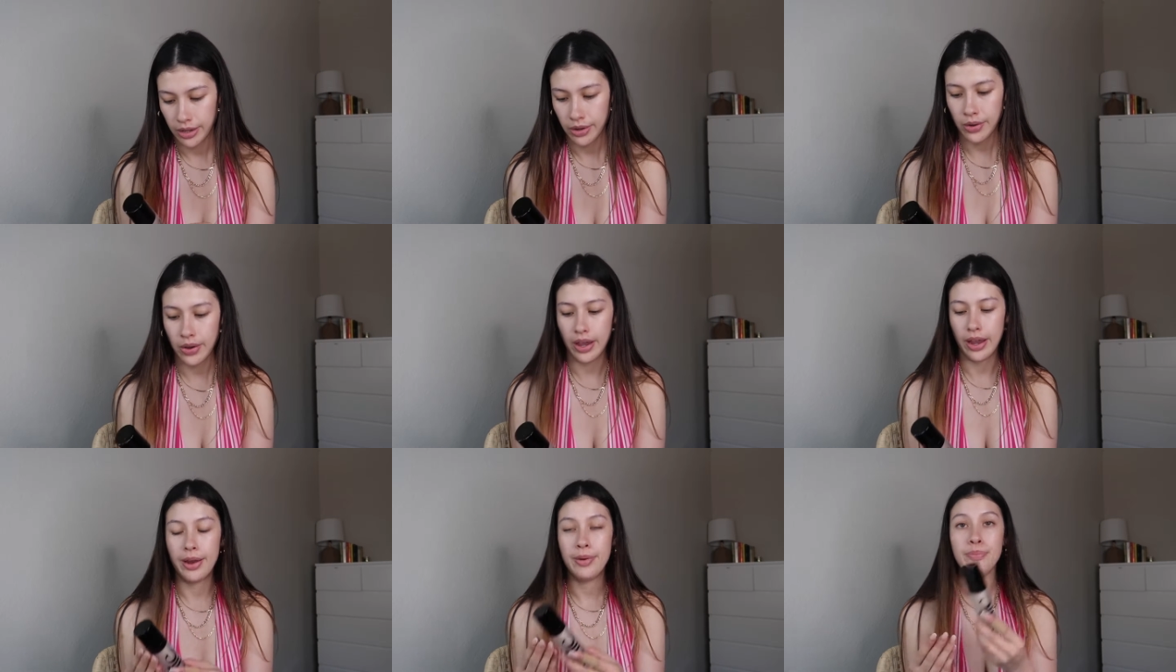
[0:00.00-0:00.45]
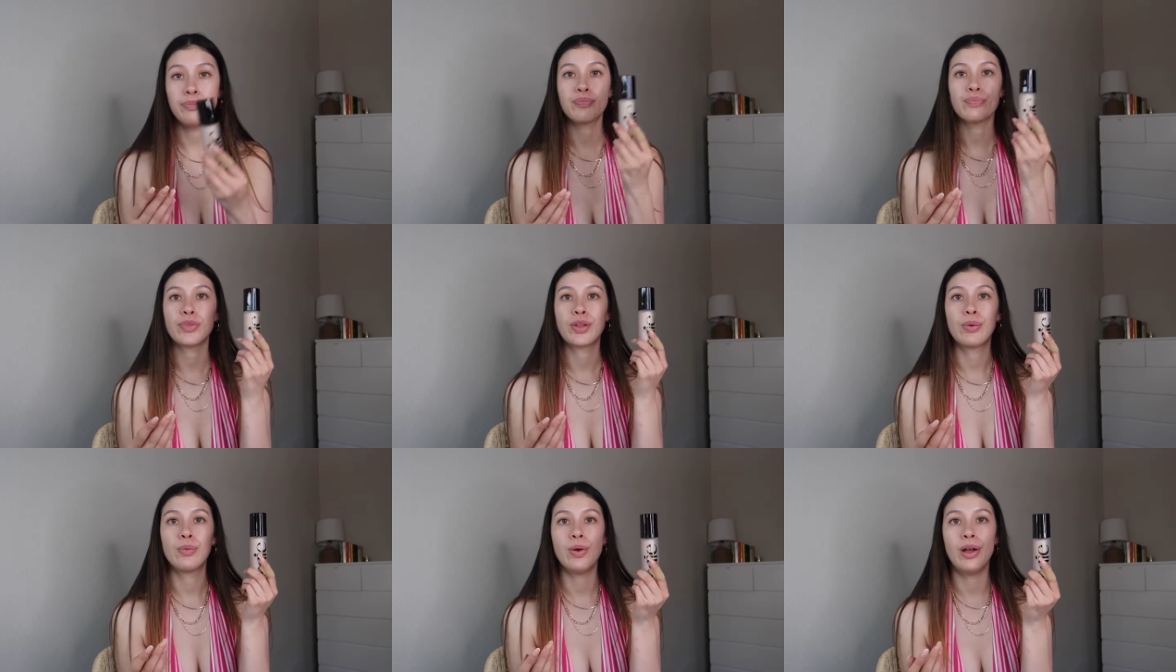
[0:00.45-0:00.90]
Okay,
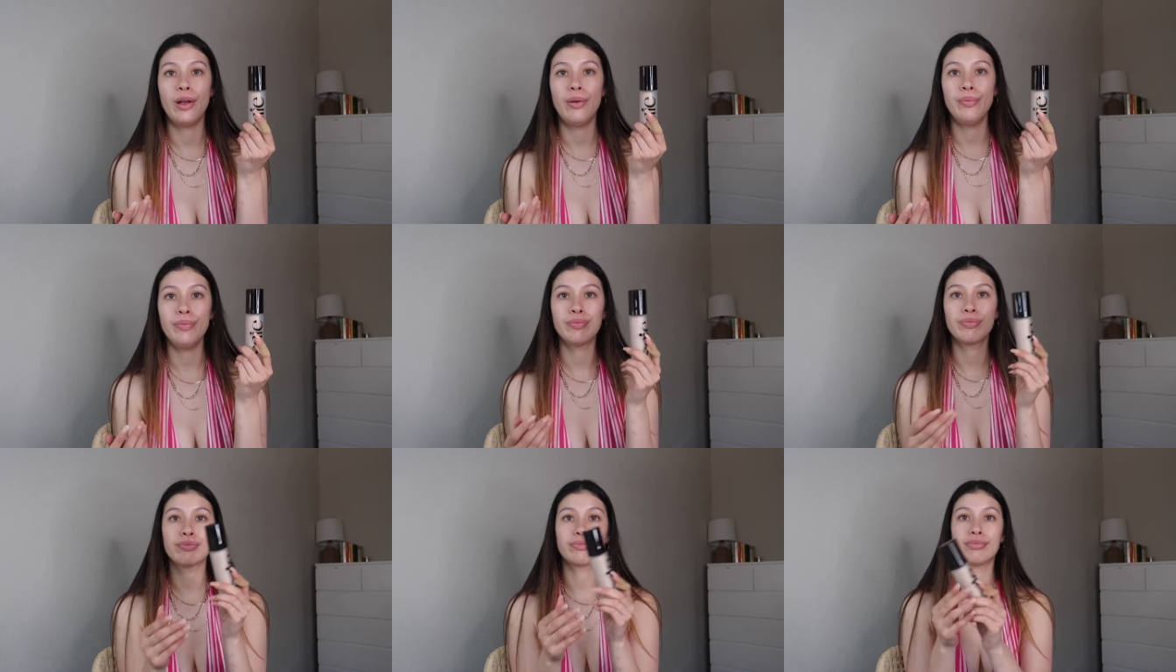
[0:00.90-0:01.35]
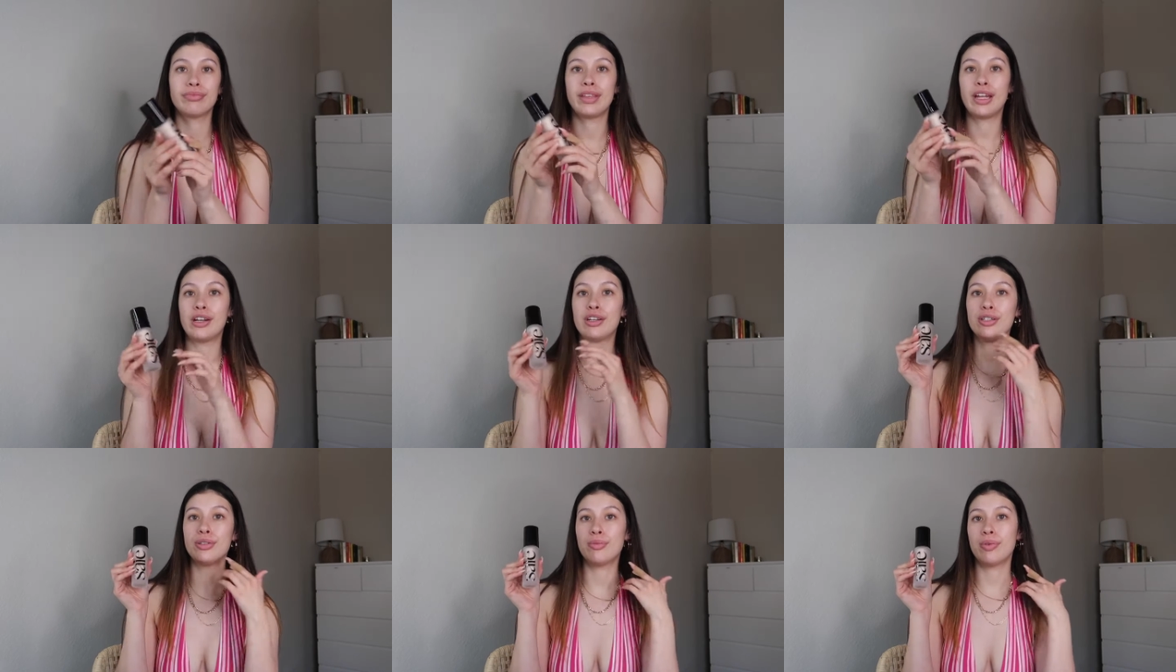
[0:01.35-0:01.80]
well,
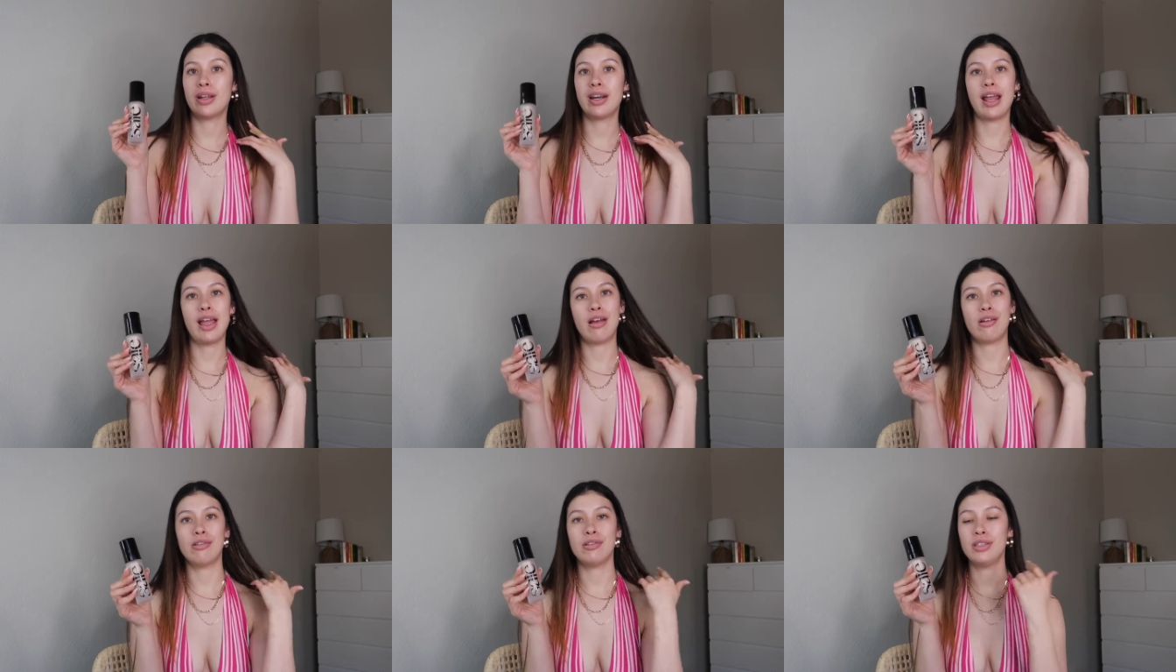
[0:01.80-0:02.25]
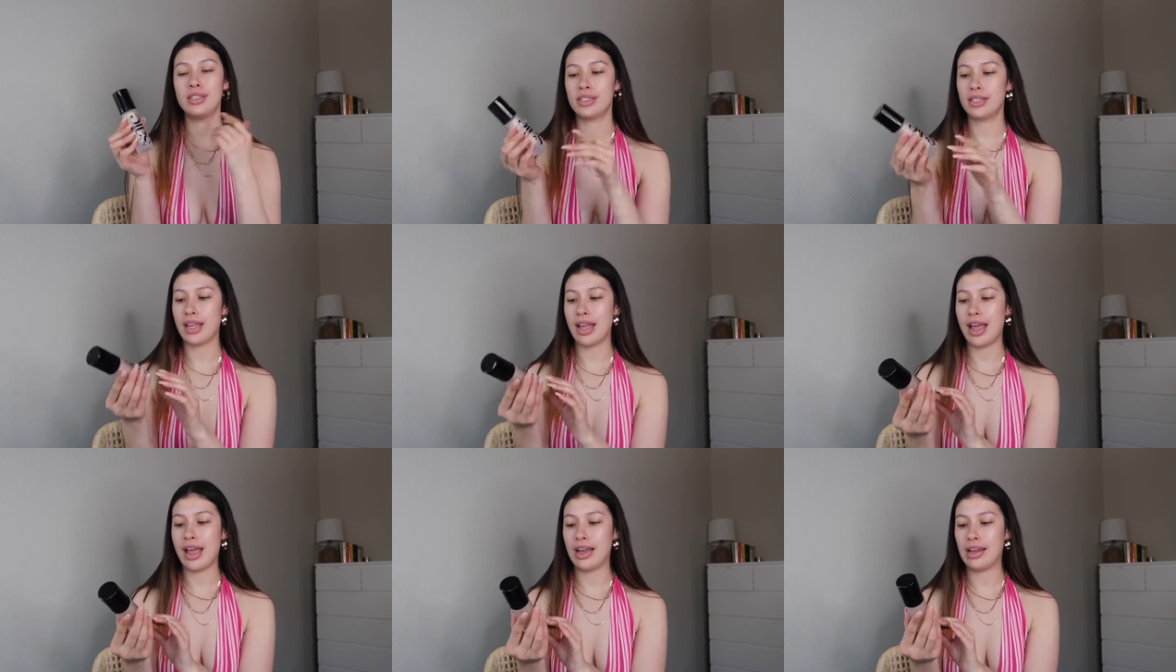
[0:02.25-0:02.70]
there's 1
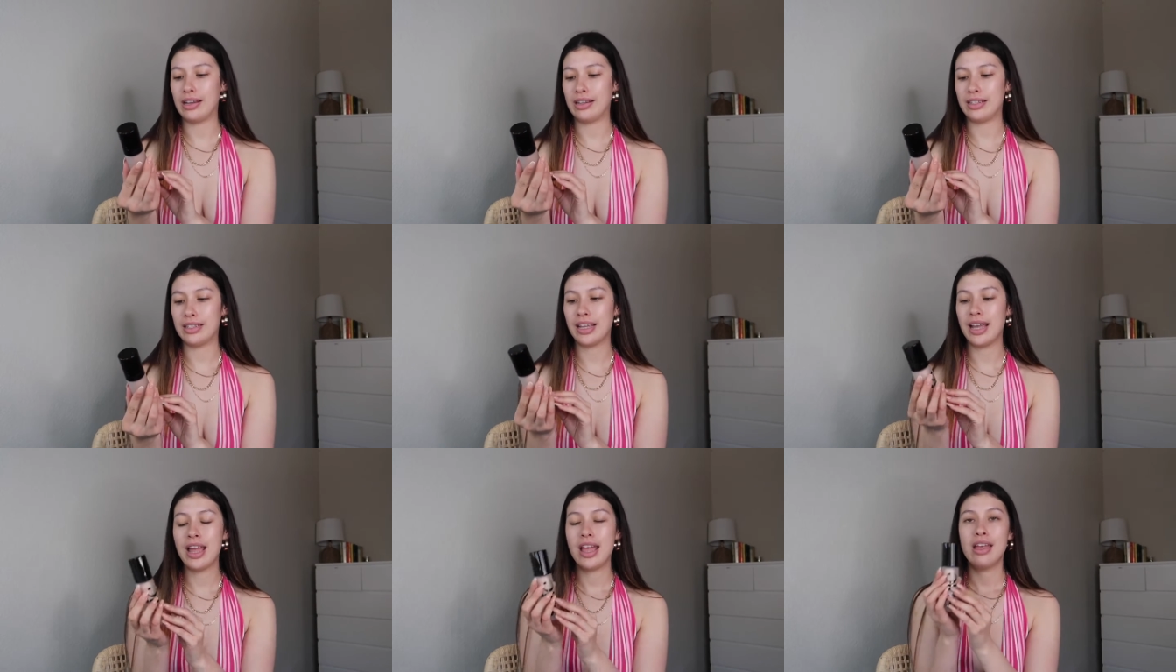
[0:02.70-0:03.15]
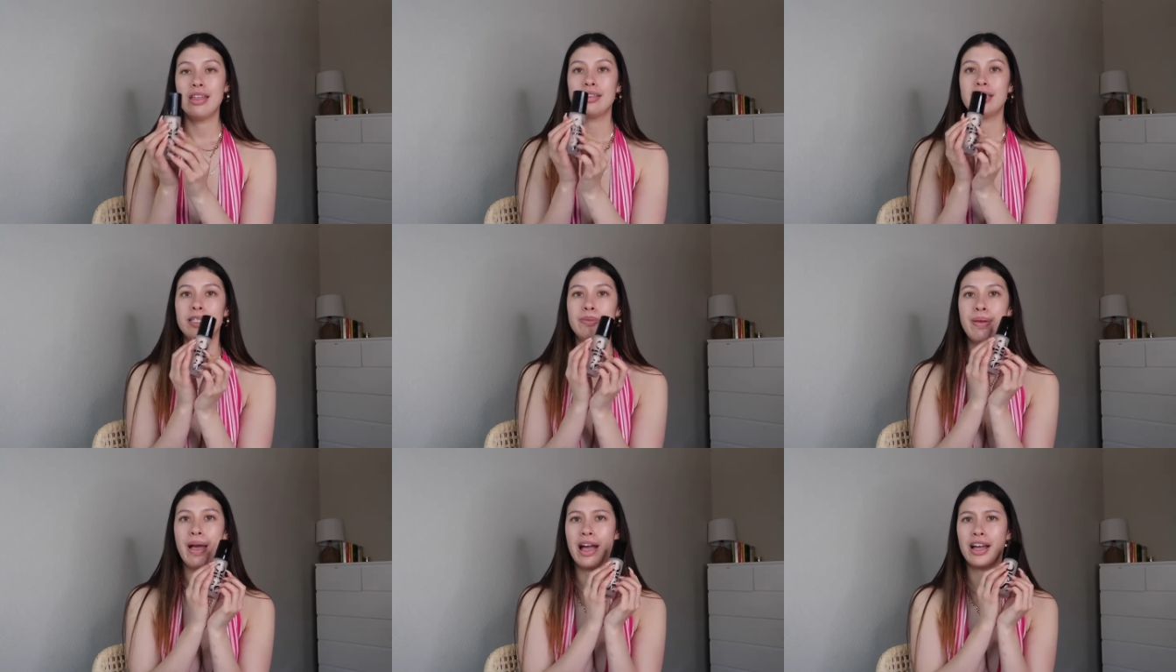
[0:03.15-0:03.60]
ounce, and
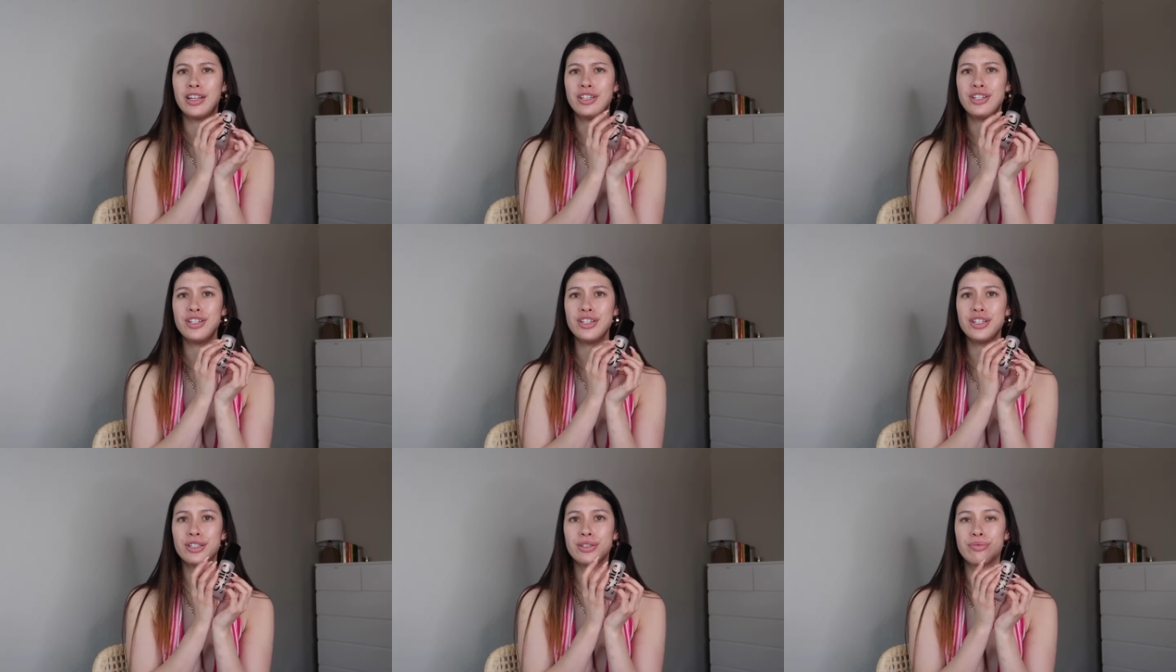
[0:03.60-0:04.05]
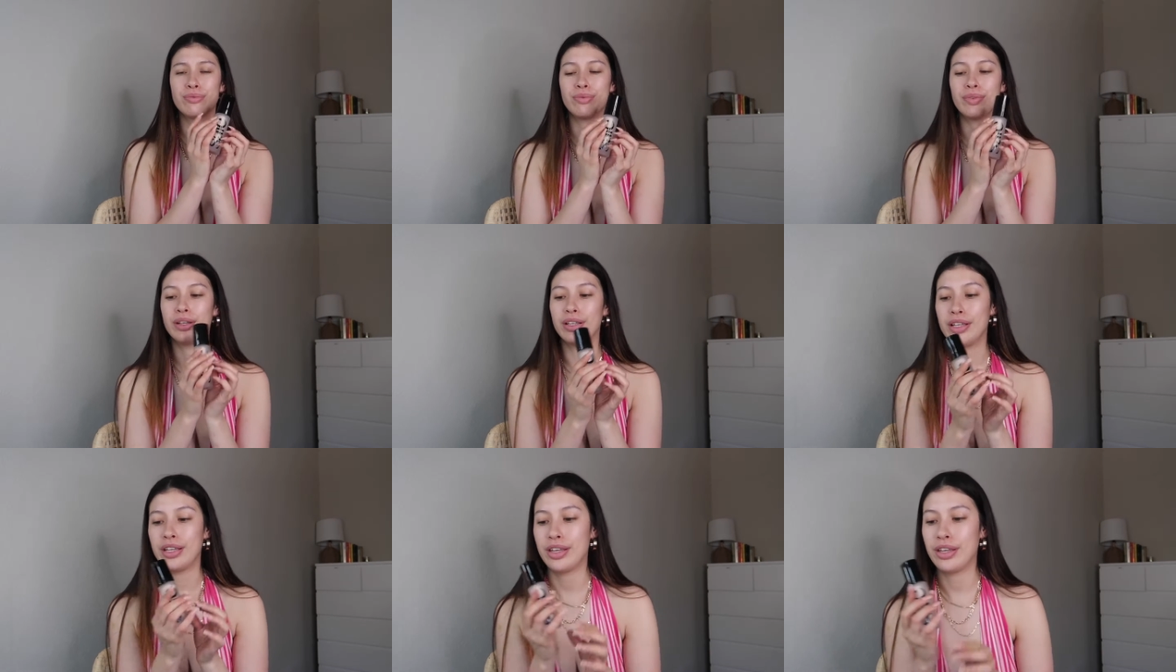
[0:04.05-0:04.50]
this packaging is
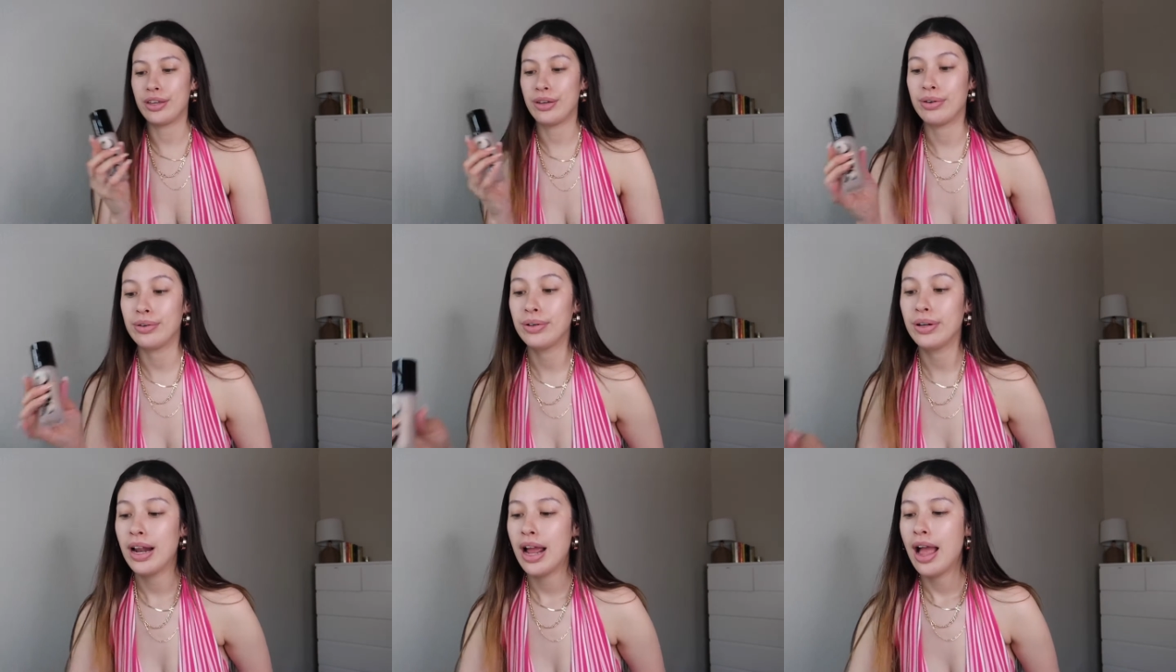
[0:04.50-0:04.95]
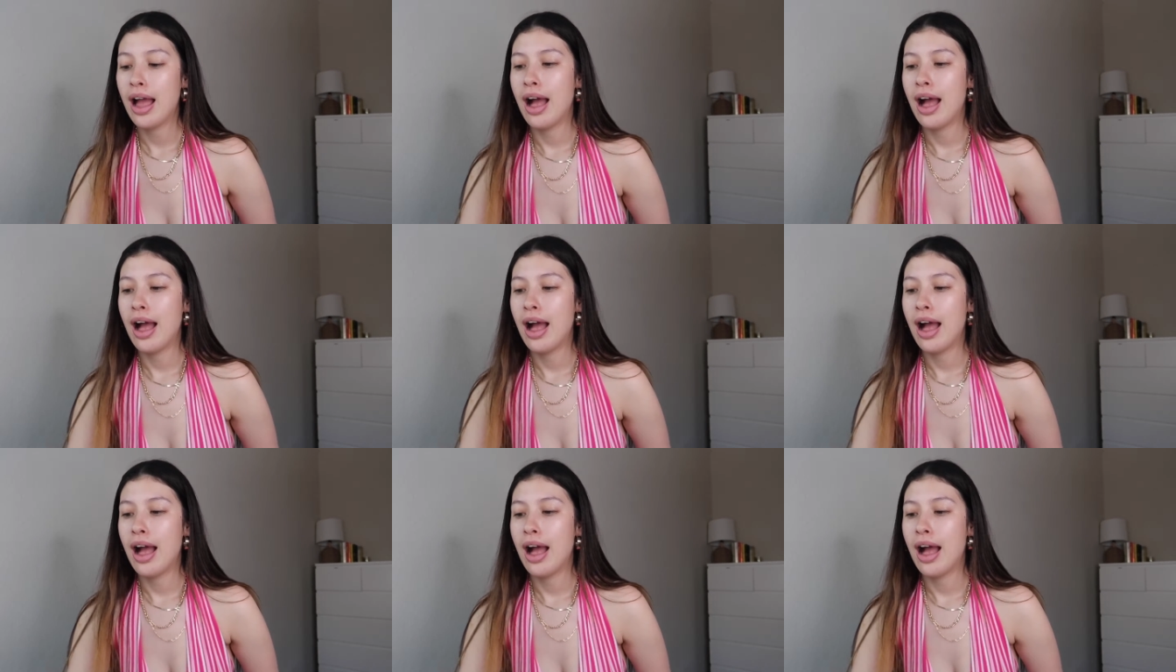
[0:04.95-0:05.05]
really cute.